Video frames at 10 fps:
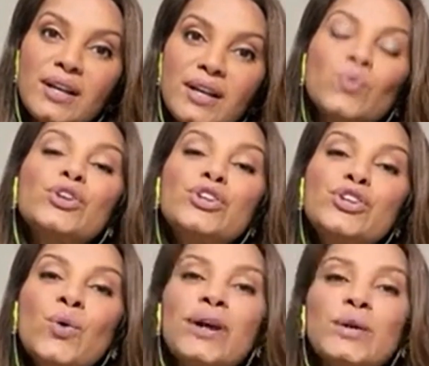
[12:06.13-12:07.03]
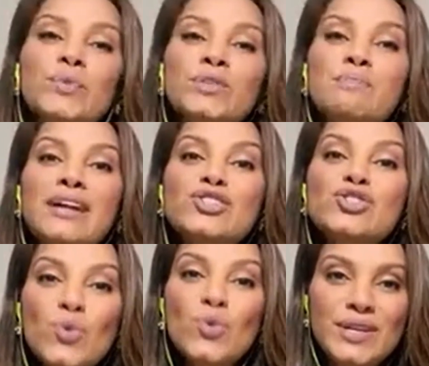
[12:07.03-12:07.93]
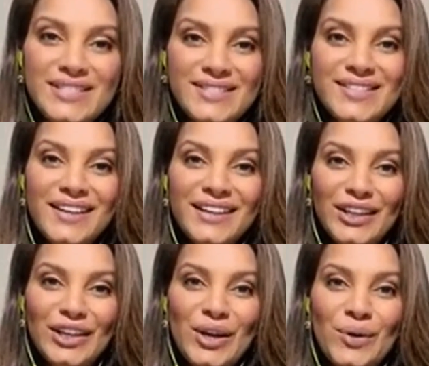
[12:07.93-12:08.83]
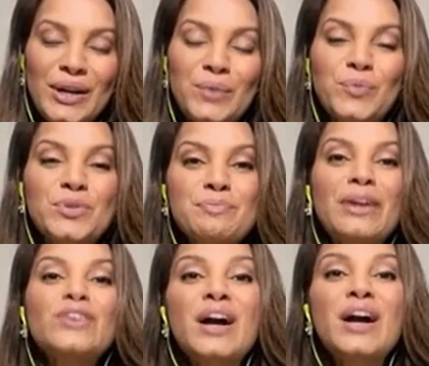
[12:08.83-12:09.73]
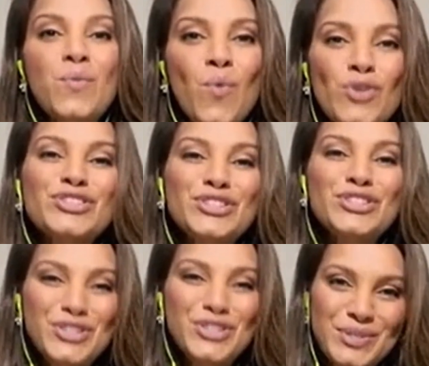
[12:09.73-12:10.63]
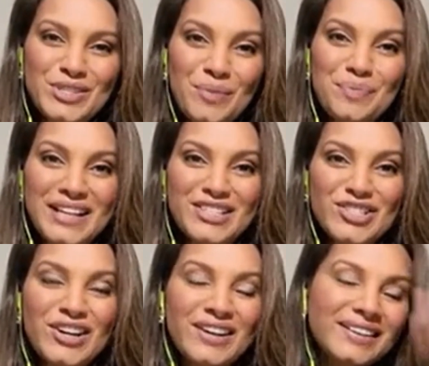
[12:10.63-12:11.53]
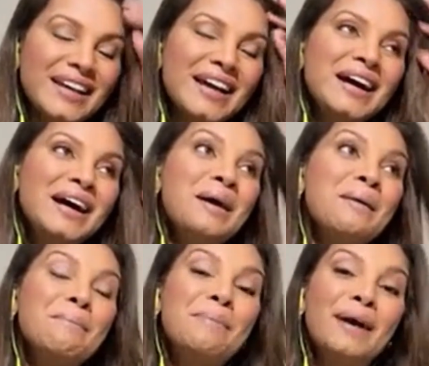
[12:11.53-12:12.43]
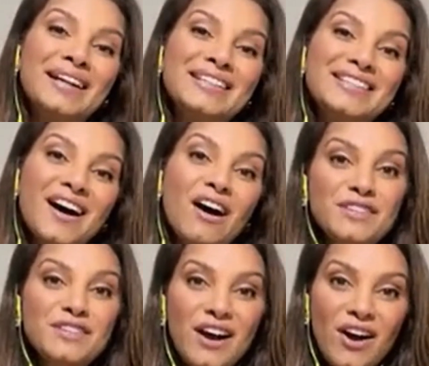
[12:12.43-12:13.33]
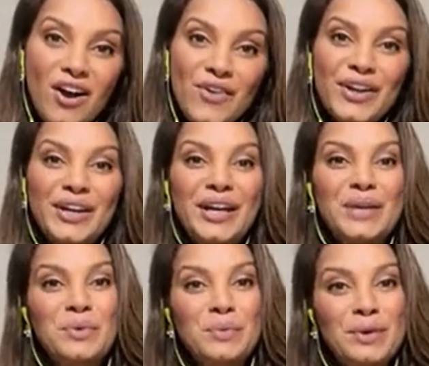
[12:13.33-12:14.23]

child would know it was my choice. It was because I wanted to adopt that child. But after Arya